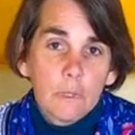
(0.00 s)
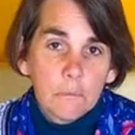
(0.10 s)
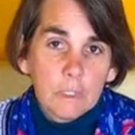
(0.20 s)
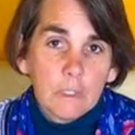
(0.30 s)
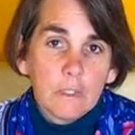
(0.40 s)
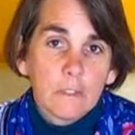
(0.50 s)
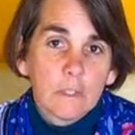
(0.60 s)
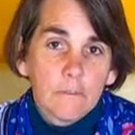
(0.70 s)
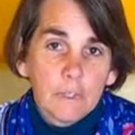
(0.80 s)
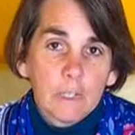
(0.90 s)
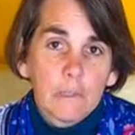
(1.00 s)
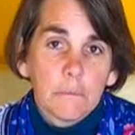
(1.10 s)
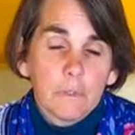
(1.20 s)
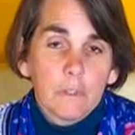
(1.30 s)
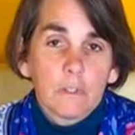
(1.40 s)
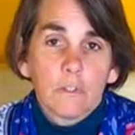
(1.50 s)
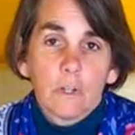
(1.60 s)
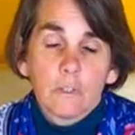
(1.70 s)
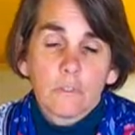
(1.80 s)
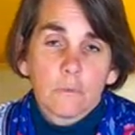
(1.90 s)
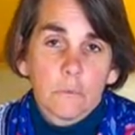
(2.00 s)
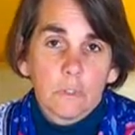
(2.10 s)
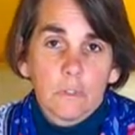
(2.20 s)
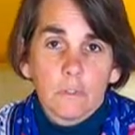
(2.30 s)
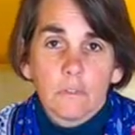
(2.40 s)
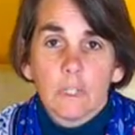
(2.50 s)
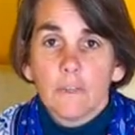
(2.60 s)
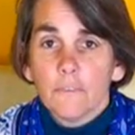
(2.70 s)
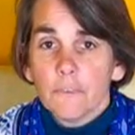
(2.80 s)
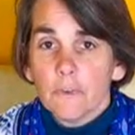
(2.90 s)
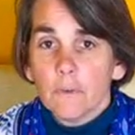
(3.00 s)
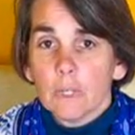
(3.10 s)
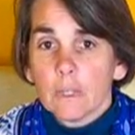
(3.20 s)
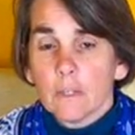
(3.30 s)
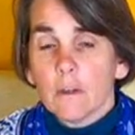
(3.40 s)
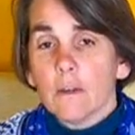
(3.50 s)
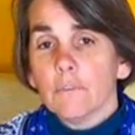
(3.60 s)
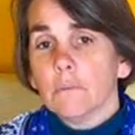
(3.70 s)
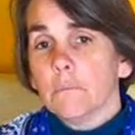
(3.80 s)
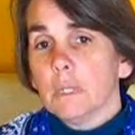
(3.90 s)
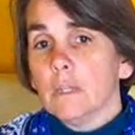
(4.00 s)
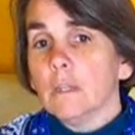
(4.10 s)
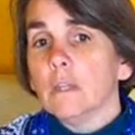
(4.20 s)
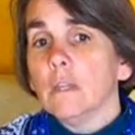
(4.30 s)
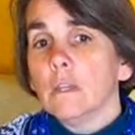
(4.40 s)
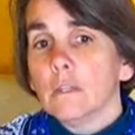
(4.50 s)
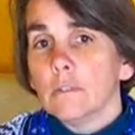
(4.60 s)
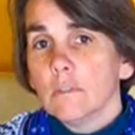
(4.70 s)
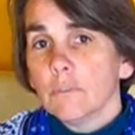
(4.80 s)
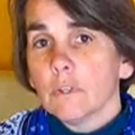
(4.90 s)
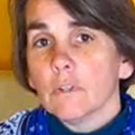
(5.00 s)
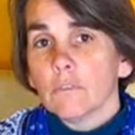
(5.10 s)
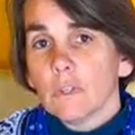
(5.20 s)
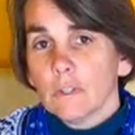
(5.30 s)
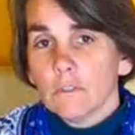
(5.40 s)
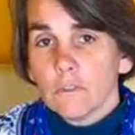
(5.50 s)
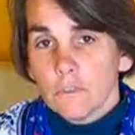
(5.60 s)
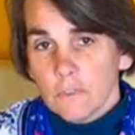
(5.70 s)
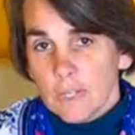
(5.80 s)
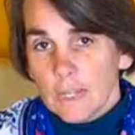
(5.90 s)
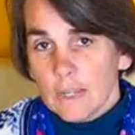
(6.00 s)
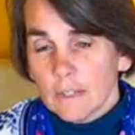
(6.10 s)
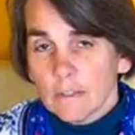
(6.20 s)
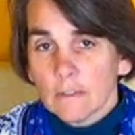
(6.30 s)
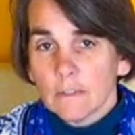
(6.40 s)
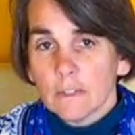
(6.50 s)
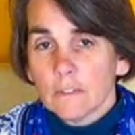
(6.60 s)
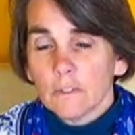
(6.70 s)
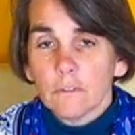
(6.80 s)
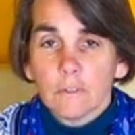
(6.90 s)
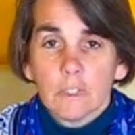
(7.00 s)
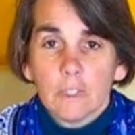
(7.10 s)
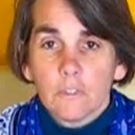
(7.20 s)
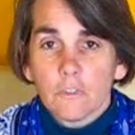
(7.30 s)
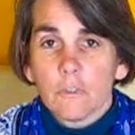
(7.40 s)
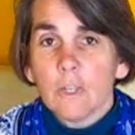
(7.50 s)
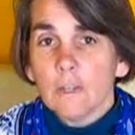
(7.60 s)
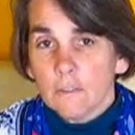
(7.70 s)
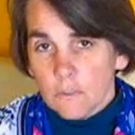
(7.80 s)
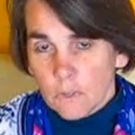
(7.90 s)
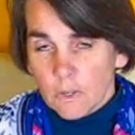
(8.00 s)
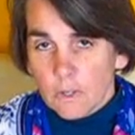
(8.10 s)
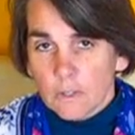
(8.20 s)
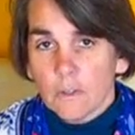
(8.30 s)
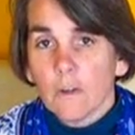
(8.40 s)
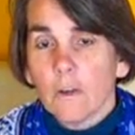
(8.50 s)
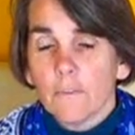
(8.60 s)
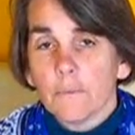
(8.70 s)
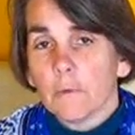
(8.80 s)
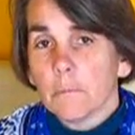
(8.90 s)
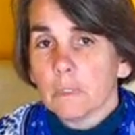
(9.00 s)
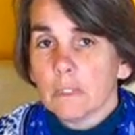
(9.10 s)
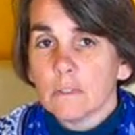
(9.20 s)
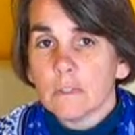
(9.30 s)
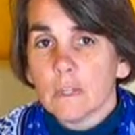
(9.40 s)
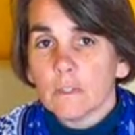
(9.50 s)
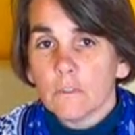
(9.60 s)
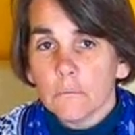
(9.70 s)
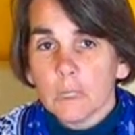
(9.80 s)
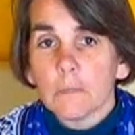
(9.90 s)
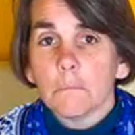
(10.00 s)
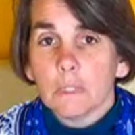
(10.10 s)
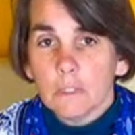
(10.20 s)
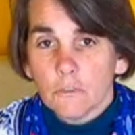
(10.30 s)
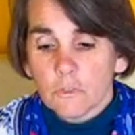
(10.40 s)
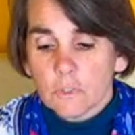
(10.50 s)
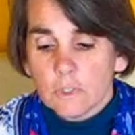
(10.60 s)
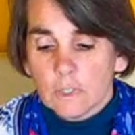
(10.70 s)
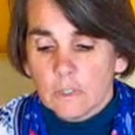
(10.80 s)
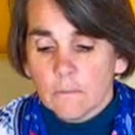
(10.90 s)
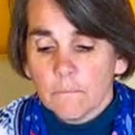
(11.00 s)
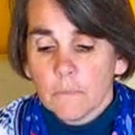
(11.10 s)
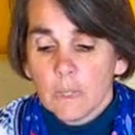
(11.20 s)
remedies available across the world, and so it can often be difficult to understand, let alone get your hands on all the remedies that you might be interested in.